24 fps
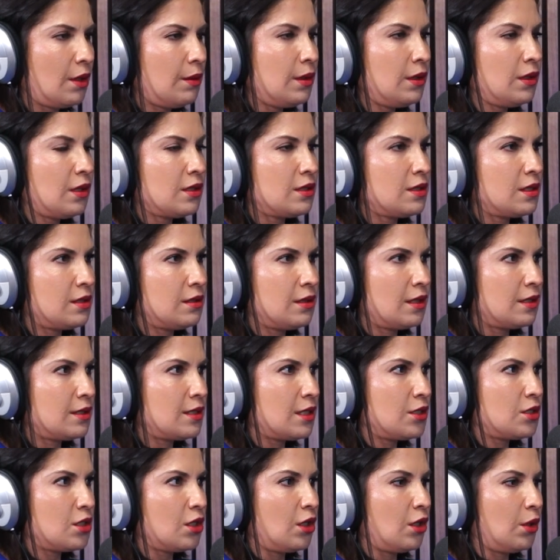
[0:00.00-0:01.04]
I mean, that's
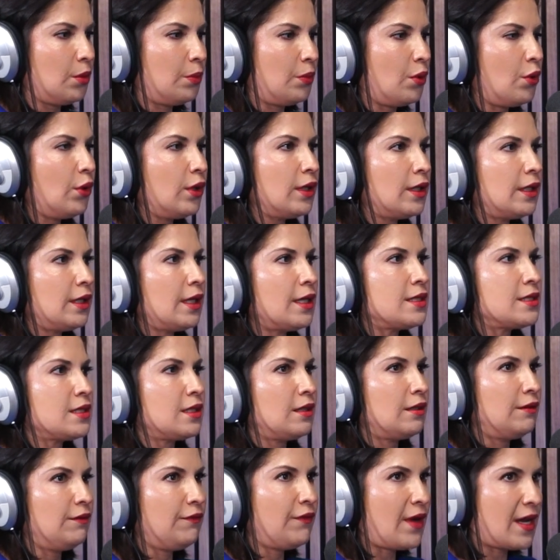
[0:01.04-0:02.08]
such a good point as
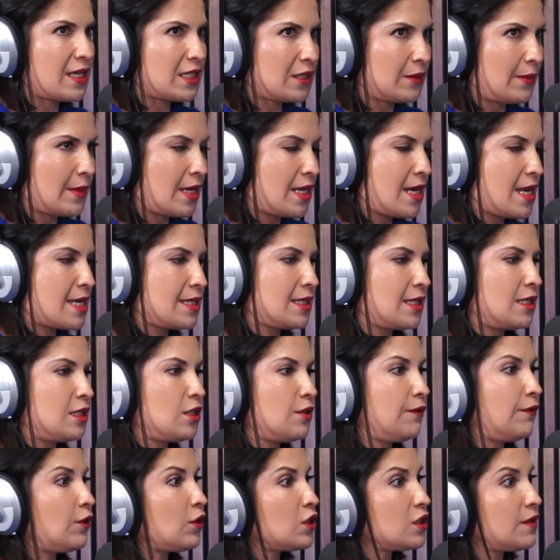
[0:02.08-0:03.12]
an investment, as a
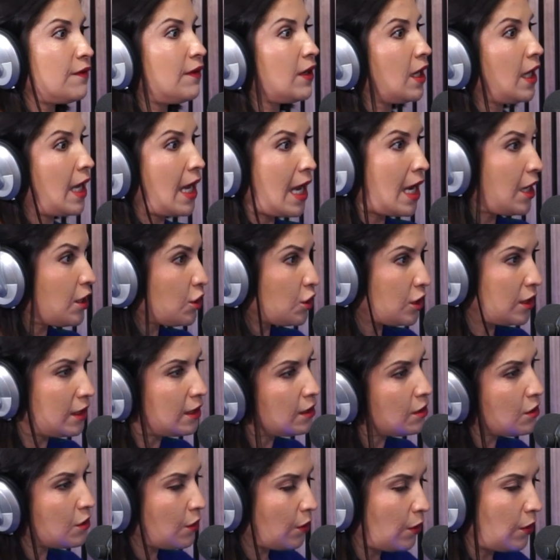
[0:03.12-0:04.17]

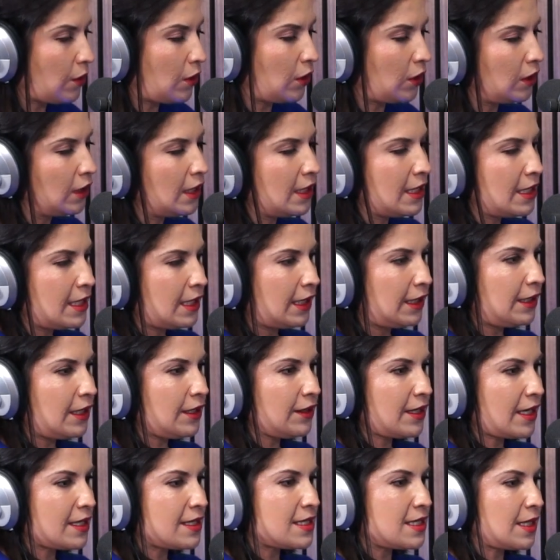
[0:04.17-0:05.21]
diversification tool. I
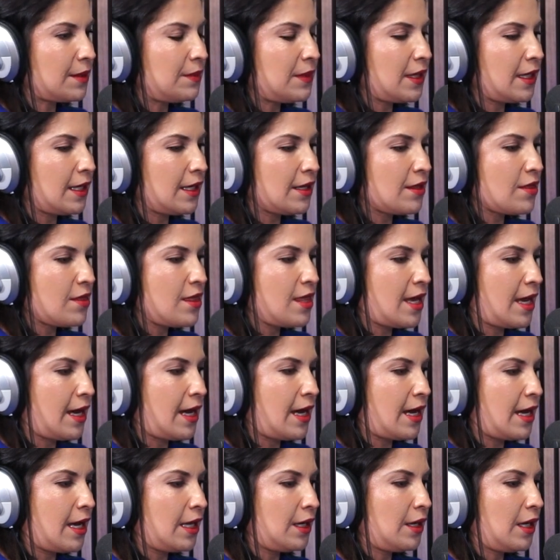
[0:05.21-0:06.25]
think that's something
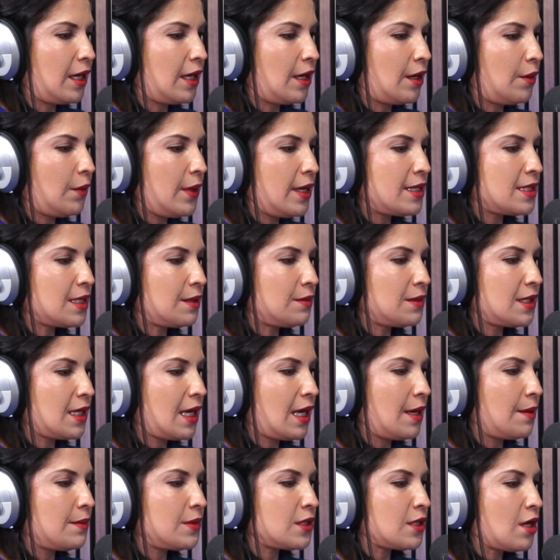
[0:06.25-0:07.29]
that we
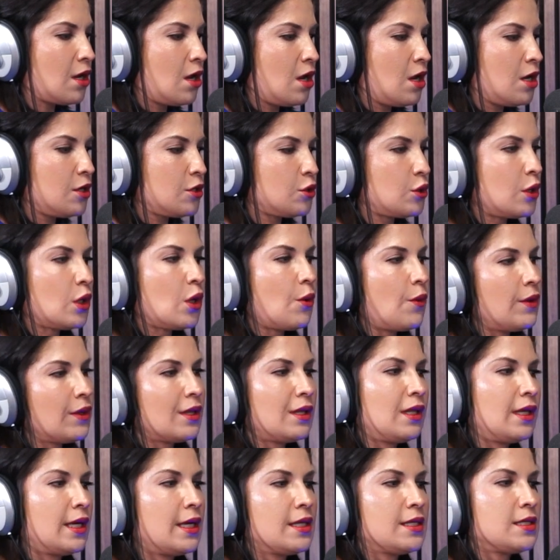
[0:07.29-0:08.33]
sometimes struggle
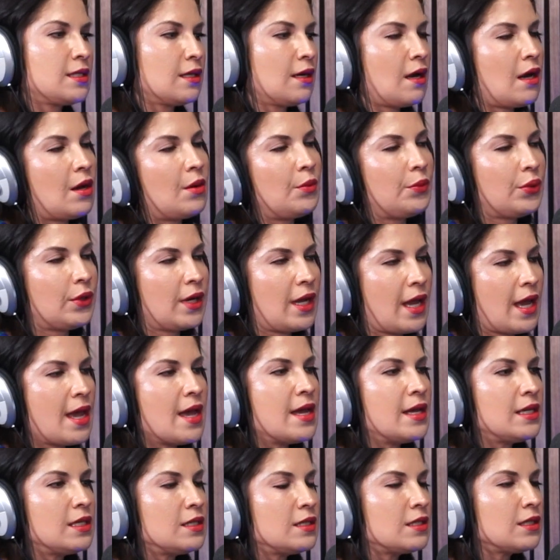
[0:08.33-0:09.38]
with clients to
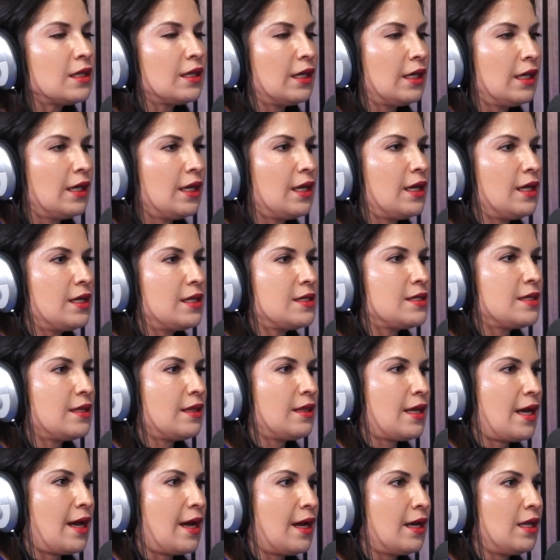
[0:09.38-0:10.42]
comprehend is
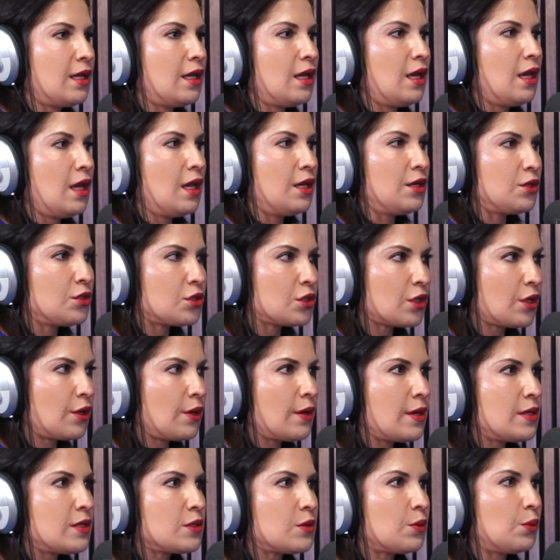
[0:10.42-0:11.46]
that
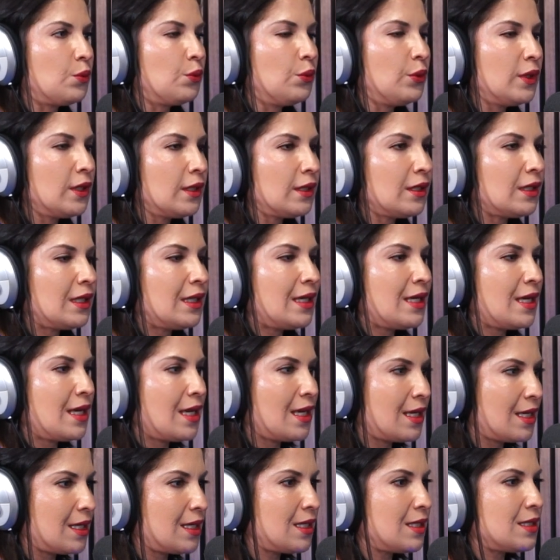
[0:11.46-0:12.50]
insurance really
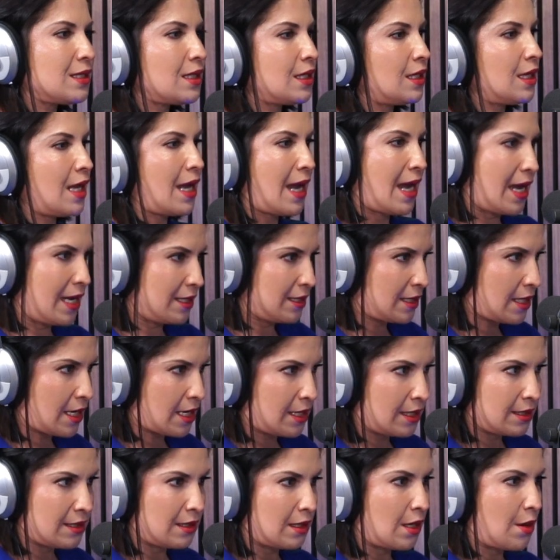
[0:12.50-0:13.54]
is an
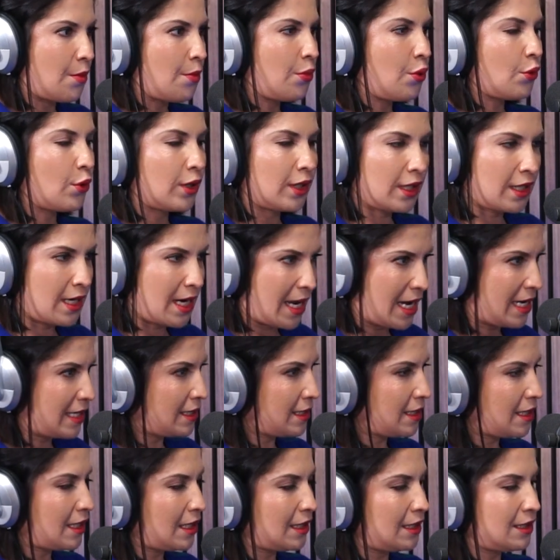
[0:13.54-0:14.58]
asset. It's an important
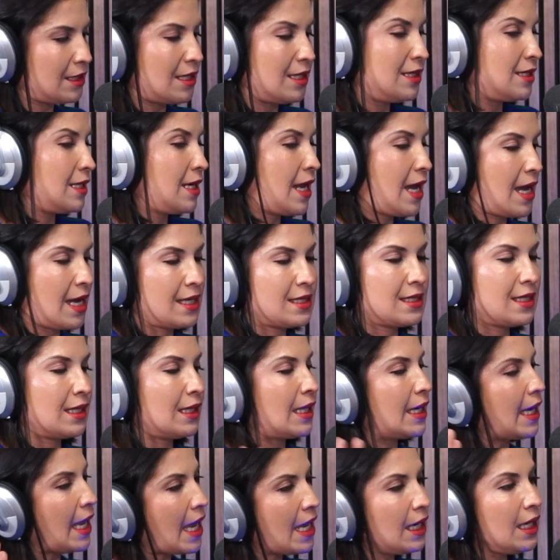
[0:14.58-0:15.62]
asset. It's an
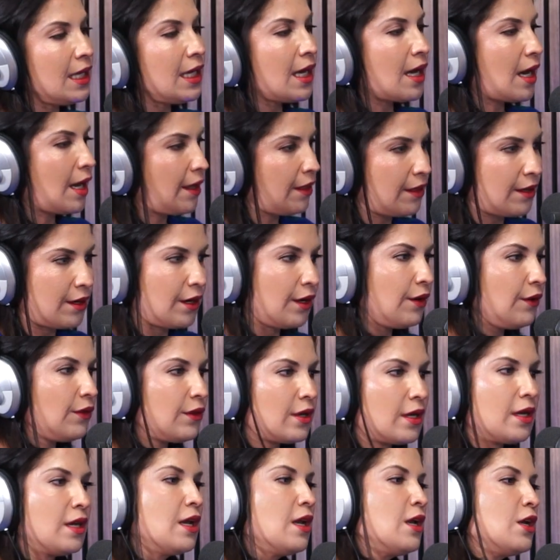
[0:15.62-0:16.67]
asset like any other
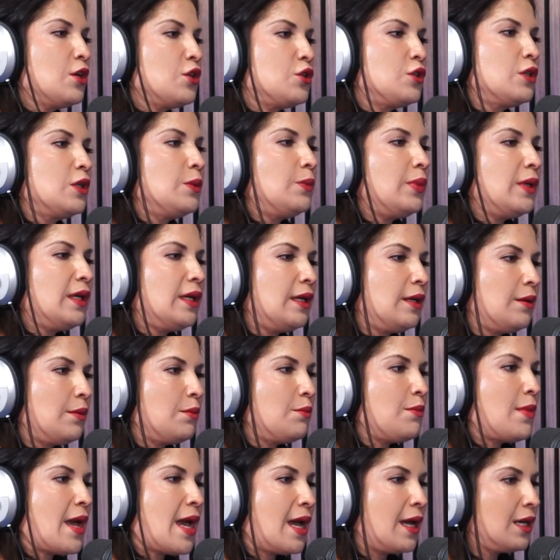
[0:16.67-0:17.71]
that should be
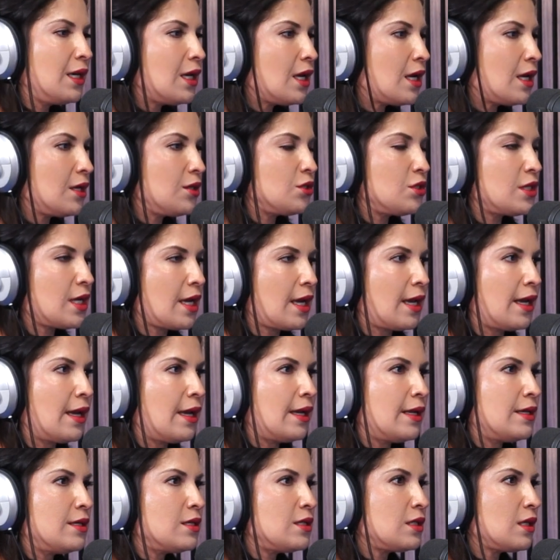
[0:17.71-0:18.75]
managed
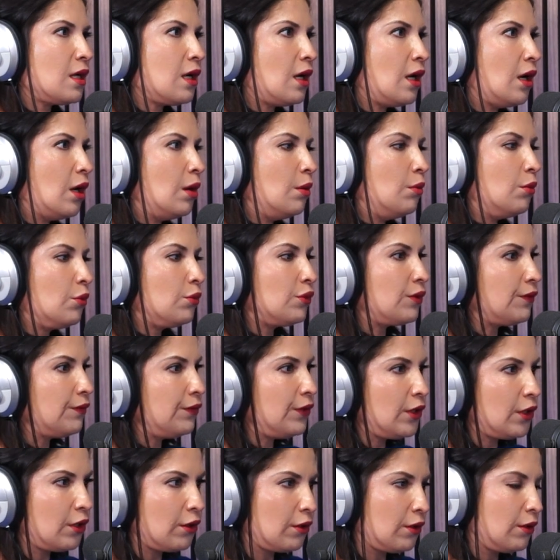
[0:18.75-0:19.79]
and
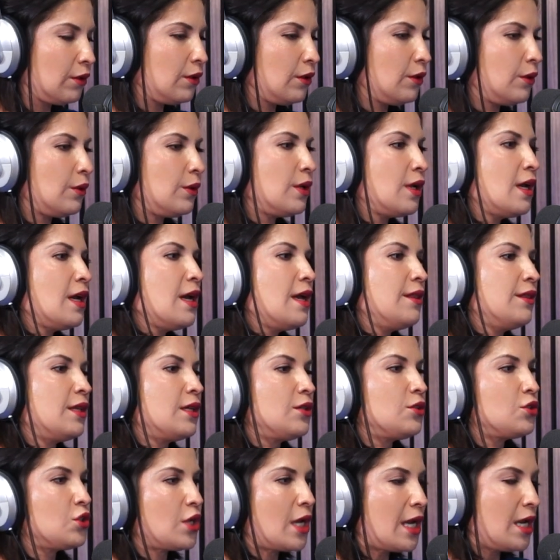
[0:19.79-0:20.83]
reviewed,
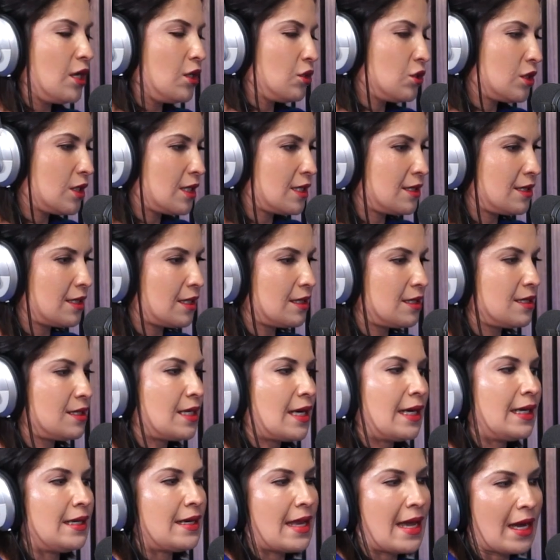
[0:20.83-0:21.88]
that changes, that's
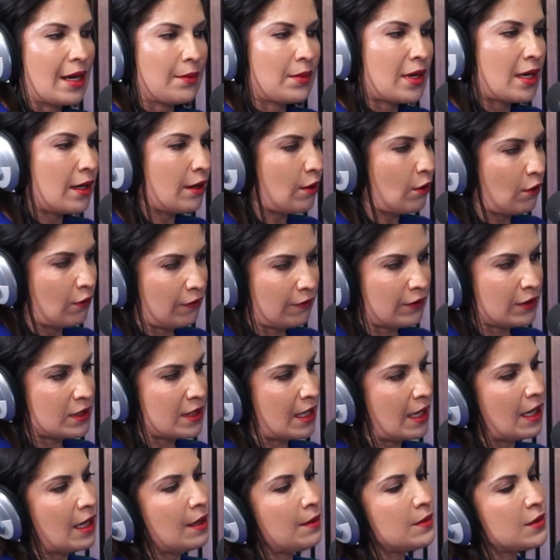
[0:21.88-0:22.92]
dynamic over
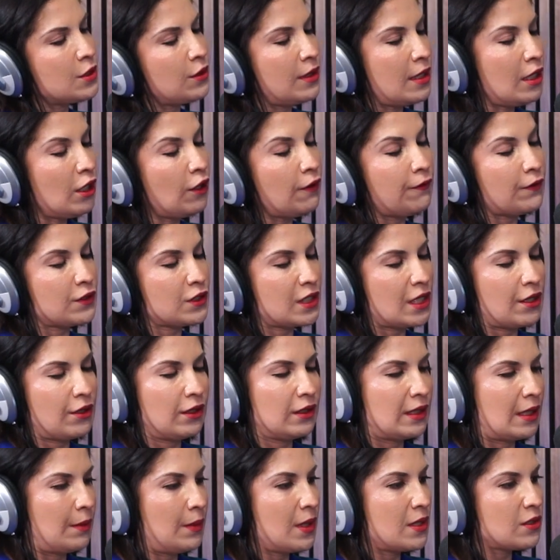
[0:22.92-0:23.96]
time. So thank you for
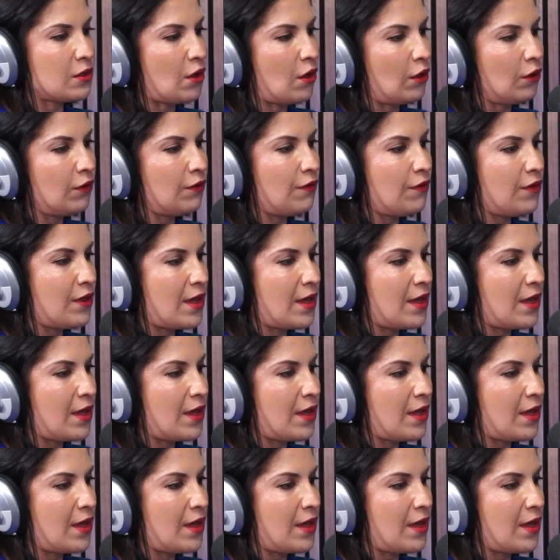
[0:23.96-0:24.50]
sharing that, because all of